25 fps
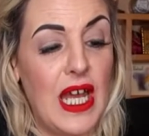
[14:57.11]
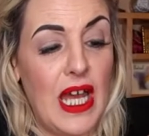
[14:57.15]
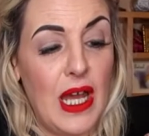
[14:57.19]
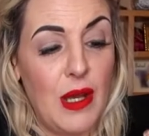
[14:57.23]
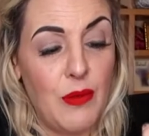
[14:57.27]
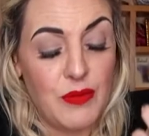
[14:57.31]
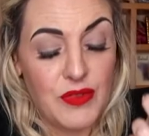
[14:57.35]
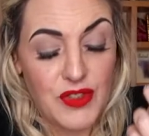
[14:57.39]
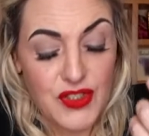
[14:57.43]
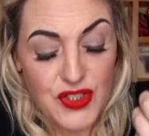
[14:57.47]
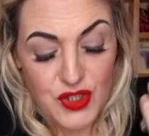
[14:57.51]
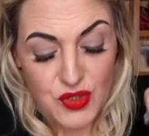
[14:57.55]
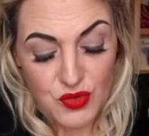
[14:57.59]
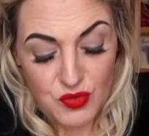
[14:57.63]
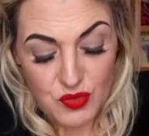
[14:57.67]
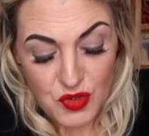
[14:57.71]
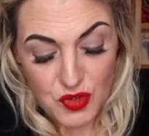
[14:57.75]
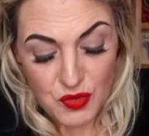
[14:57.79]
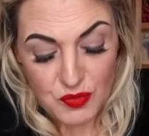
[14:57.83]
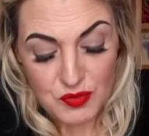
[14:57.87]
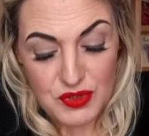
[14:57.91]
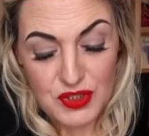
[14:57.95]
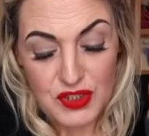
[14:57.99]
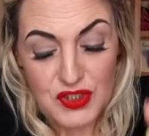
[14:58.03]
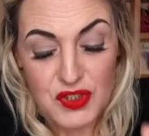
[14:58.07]
And with the Two of
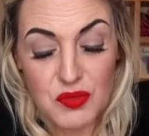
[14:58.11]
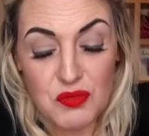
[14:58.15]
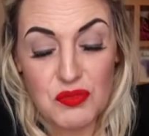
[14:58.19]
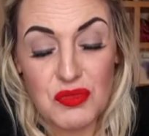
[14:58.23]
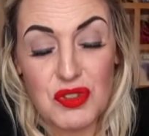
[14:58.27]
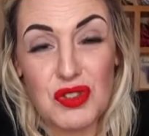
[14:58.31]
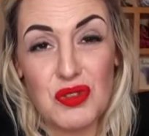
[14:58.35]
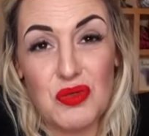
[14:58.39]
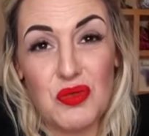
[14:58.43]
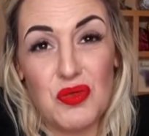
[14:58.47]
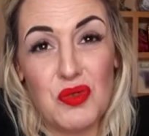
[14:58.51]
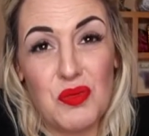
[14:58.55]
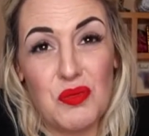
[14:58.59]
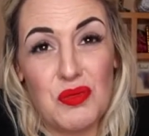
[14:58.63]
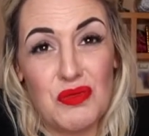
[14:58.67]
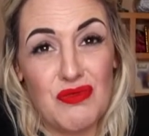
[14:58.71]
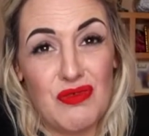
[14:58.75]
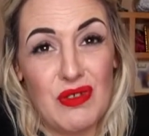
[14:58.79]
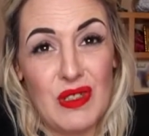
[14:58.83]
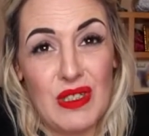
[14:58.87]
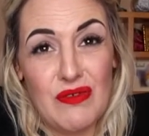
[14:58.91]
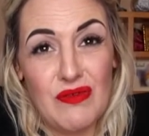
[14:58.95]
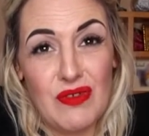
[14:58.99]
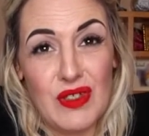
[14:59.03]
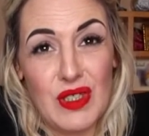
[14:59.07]
Cups is someone who could be
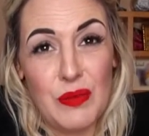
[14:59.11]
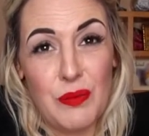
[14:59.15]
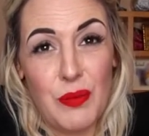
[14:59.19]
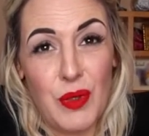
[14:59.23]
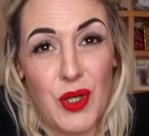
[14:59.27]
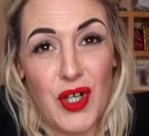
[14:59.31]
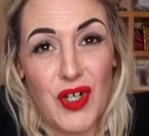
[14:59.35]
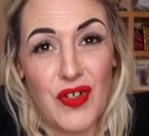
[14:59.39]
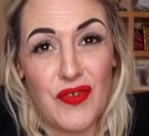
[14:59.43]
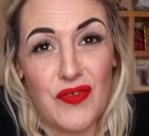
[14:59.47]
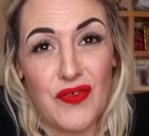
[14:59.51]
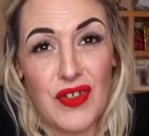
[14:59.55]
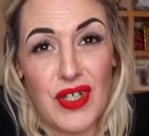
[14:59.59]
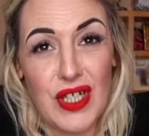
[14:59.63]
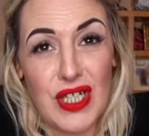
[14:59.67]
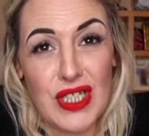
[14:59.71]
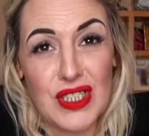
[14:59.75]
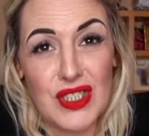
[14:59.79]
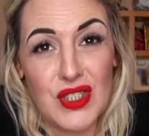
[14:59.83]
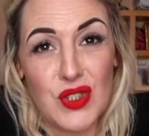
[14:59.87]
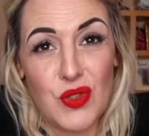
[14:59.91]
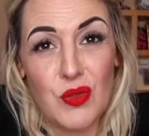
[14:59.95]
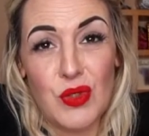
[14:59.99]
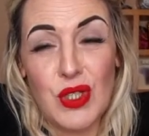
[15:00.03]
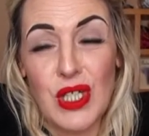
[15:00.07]
really, really
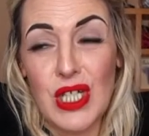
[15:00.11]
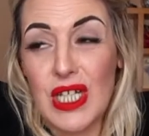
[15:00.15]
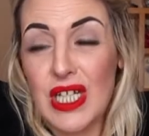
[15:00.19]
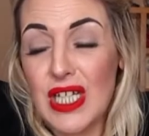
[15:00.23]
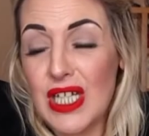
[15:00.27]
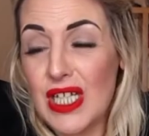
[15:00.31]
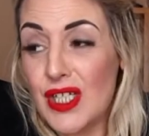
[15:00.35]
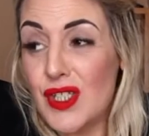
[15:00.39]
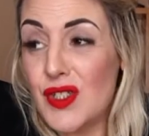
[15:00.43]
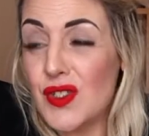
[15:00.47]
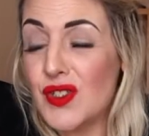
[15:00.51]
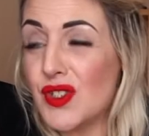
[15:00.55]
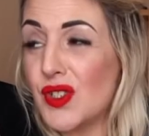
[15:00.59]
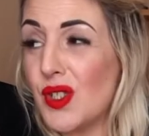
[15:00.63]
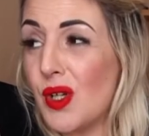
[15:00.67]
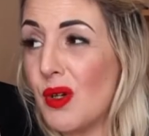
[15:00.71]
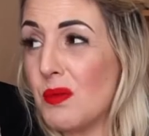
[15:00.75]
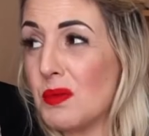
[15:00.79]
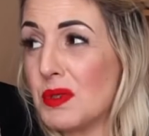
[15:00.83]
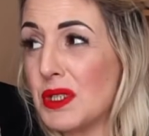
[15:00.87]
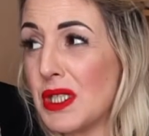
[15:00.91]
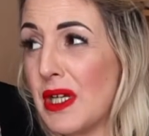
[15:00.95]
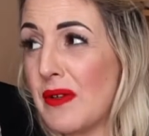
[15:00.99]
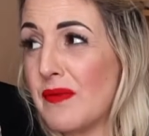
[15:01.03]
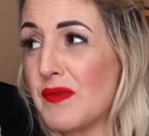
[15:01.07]
perfect. So it doesn't
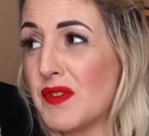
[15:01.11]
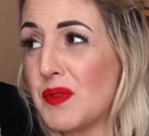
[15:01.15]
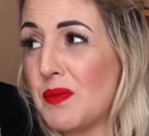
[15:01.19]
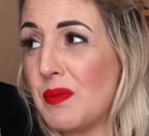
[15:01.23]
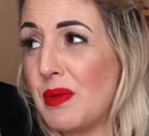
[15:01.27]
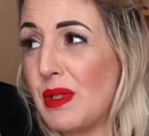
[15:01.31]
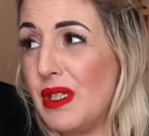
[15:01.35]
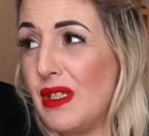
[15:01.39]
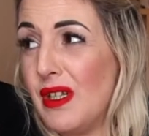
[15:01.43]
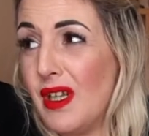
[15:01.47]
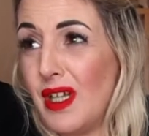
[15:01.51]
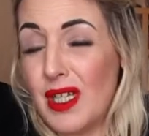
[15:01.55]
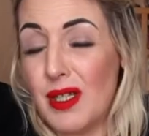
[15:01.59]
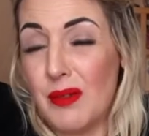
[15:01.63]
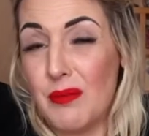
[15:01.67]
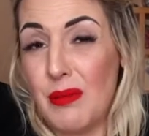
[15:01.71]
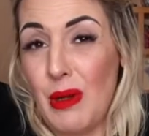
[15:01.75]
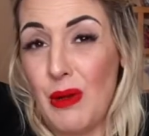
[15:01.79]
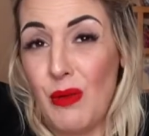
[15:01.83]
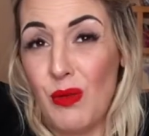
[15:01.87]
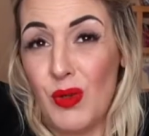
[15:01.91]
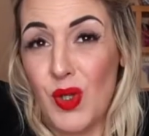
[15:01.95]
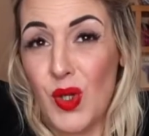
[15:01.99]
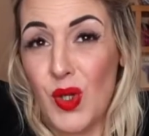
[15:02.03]
always have to be like about